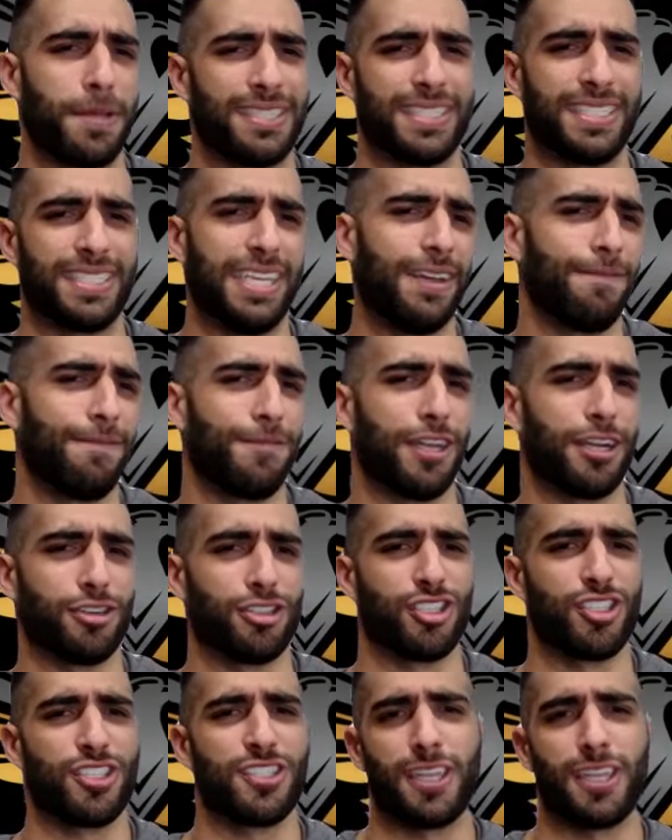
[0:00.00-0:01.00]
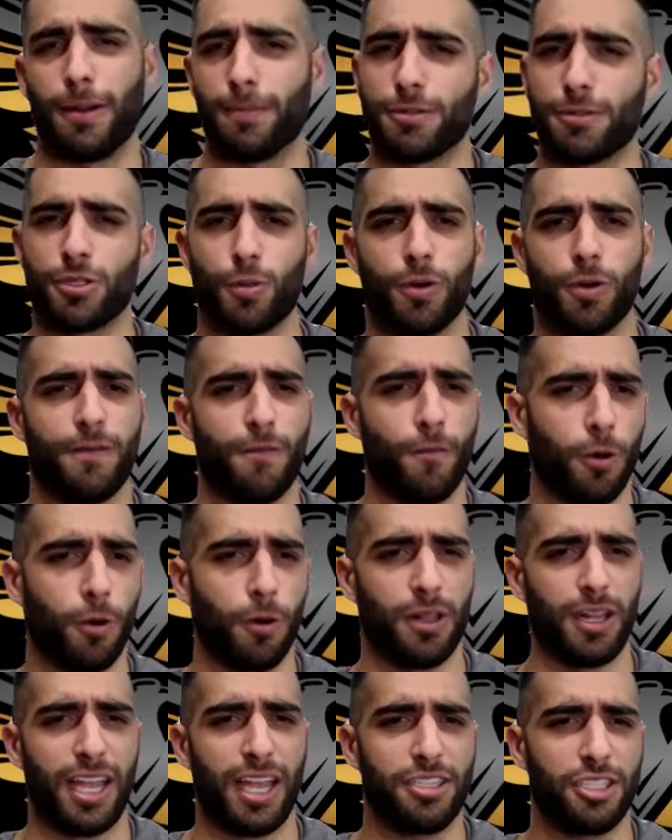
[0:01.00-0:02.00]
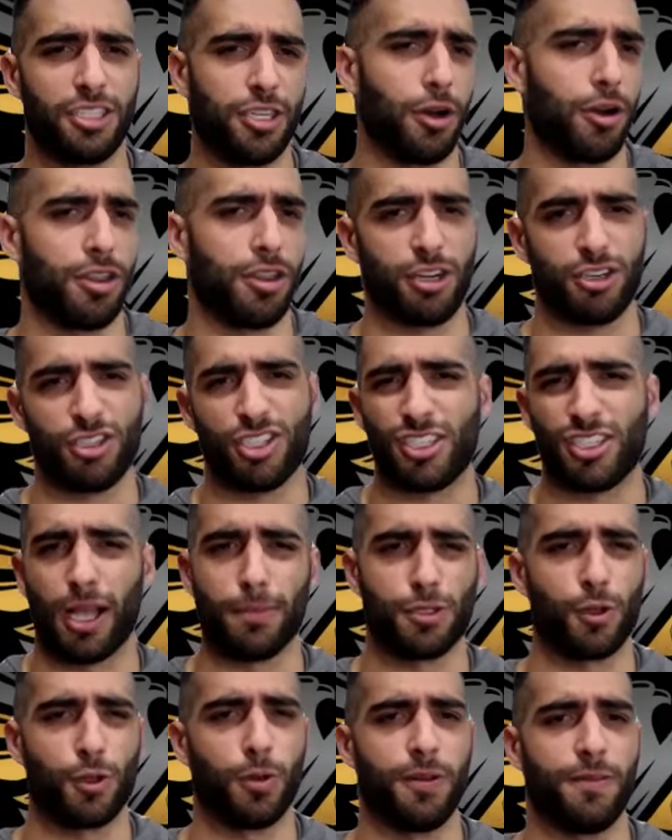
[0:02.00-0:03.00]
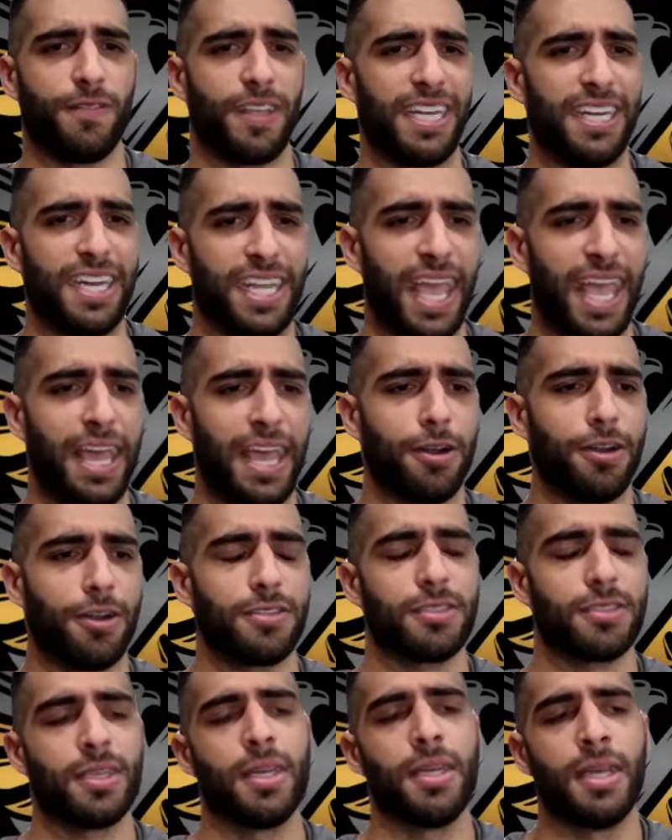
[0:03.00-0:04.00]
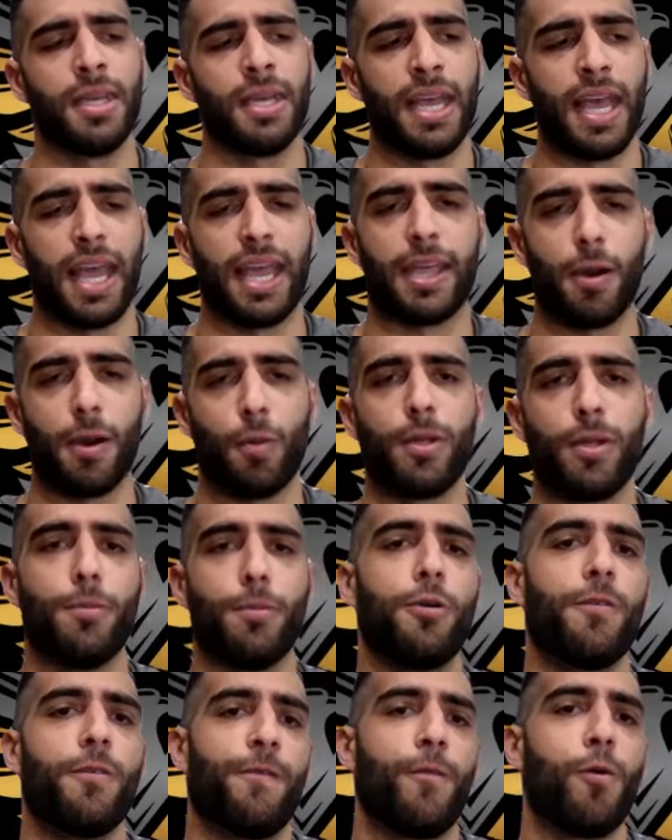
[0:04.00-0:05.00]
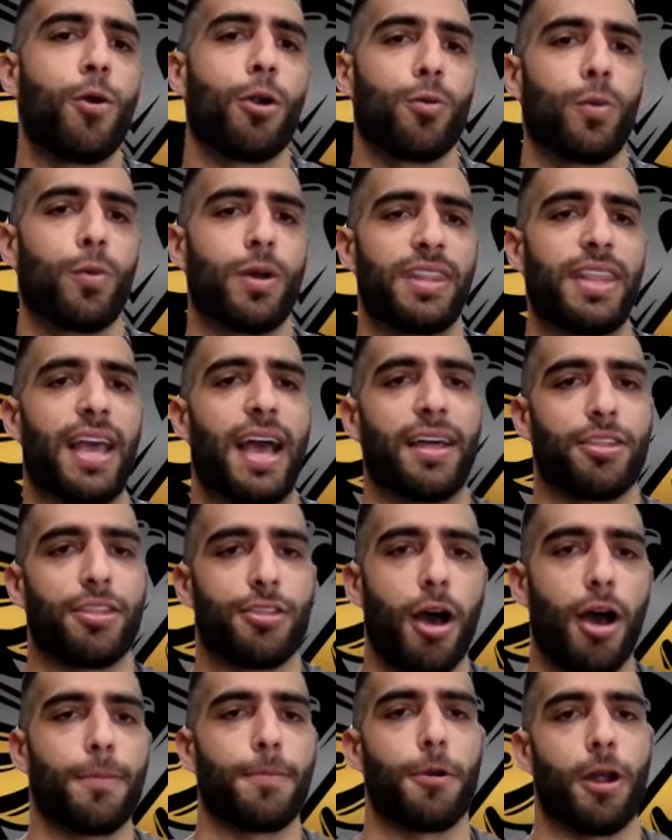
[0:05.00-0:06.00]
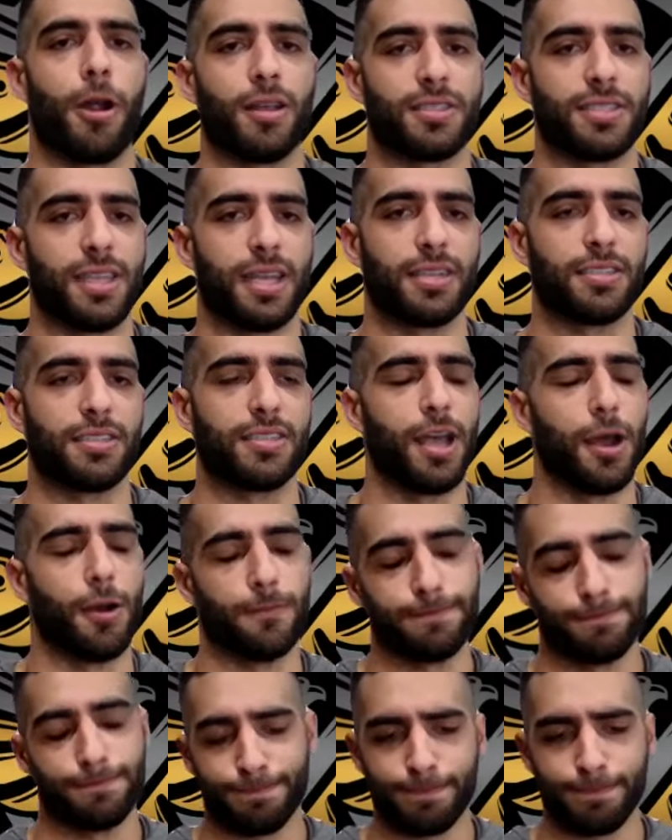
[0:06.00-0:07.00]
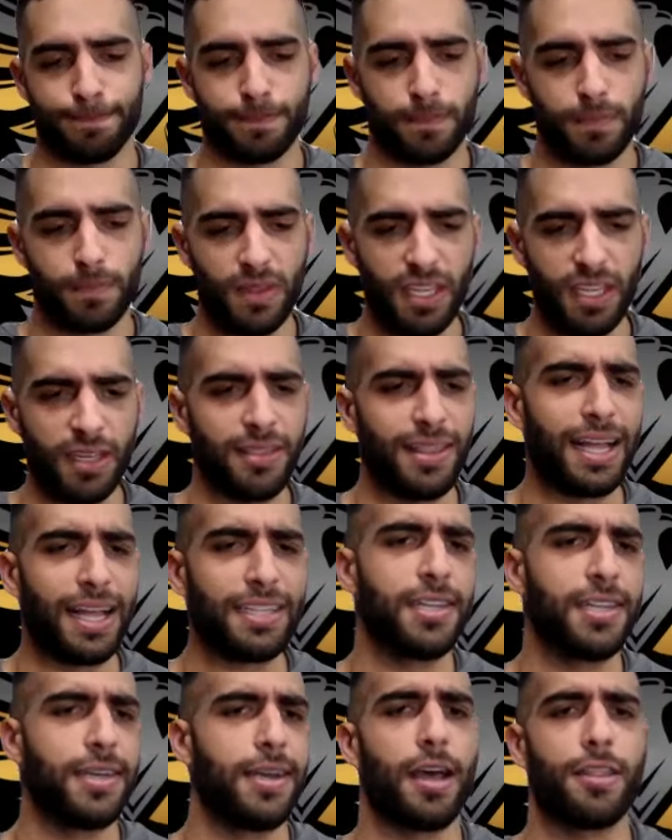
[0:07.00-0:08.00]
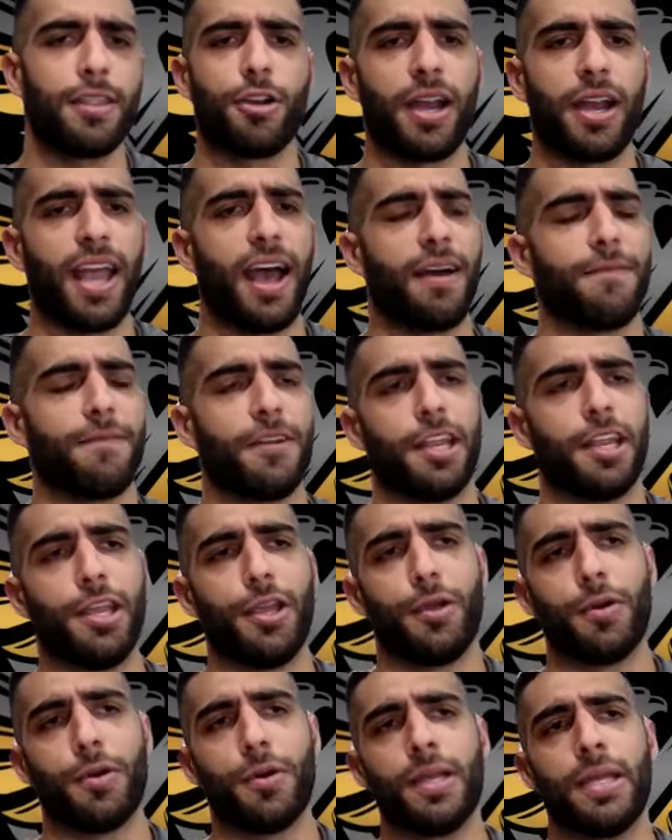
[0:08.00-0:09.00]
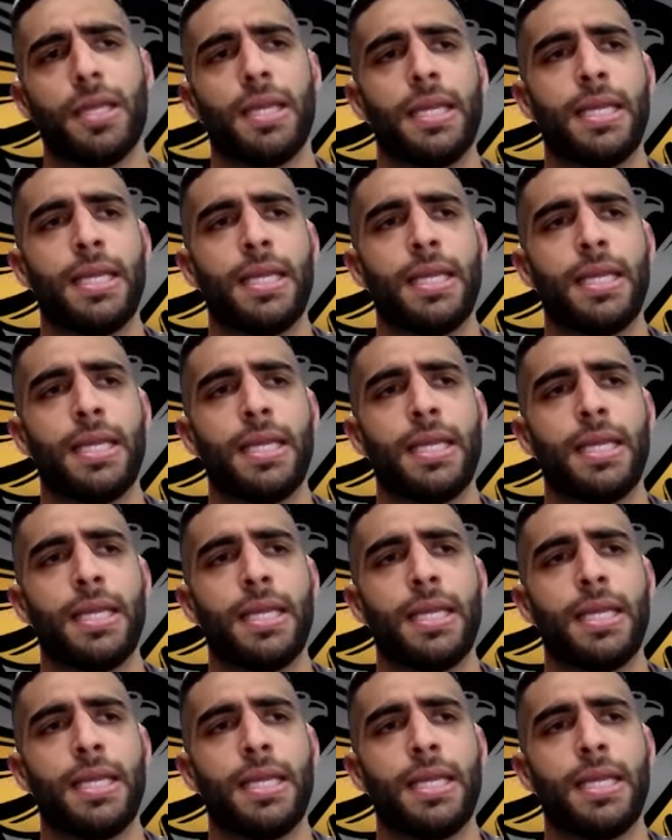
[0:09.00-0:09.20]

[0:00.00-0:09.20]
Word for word: and see if there's some sort of correlation. Are there some sort of indicators? And can we move forward with that thought process? So that's another avenue